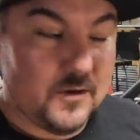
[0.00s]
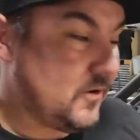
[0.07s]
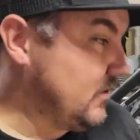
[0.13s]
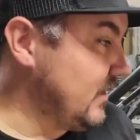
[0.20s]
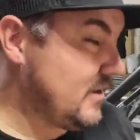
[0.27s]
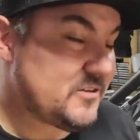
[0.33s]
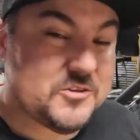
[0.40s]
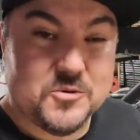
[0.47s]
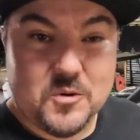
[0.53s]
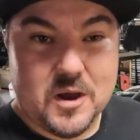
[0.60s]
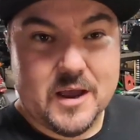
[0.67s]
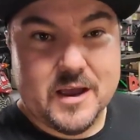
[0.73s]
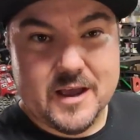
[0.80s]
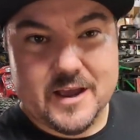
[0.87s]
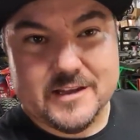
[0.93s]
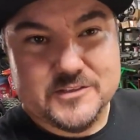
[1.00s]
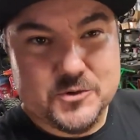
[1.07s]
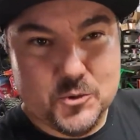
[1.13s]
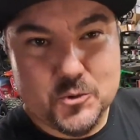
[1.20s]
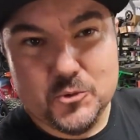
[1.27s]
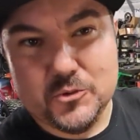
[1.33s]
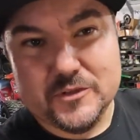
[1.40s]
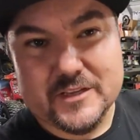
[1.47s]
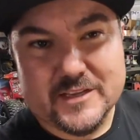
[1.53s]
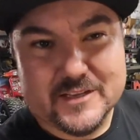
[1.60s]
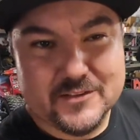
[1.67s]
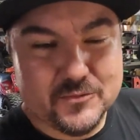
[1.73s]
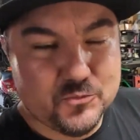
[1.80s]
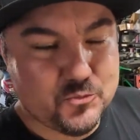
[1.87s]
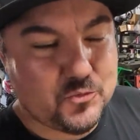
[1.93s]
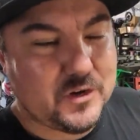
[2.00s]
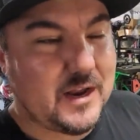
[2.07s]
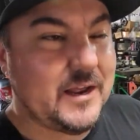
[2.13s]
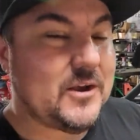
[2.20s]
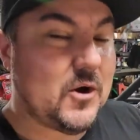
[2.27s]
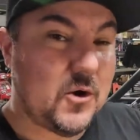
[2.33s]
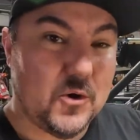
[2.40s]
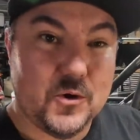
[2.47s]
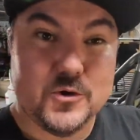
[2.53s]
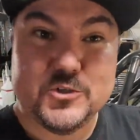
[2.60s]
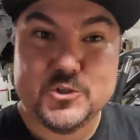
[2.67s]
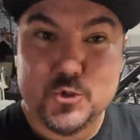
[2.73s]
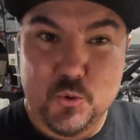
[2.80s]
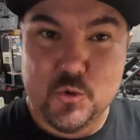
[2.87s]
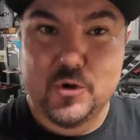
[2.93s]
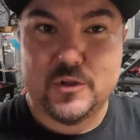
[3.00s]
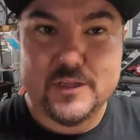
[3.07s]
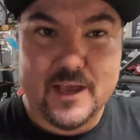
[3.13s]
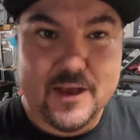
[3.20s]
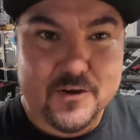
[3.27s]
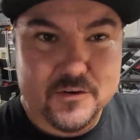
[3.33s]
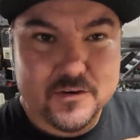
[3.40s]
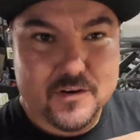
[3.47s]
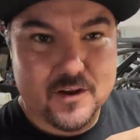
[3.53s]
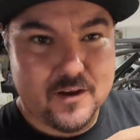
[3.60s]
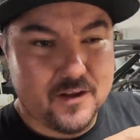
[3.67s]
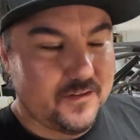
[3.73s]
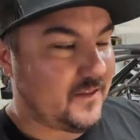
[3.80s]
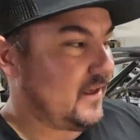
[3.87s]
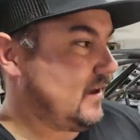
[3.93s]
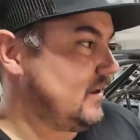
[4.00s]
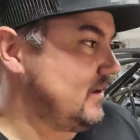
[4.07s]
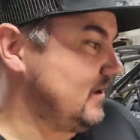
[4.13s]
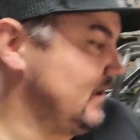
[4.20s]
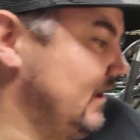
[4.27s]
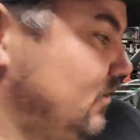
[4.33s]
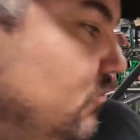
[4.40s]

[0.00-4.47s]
Okay, so I totally, what I call, squirreled out on that, and I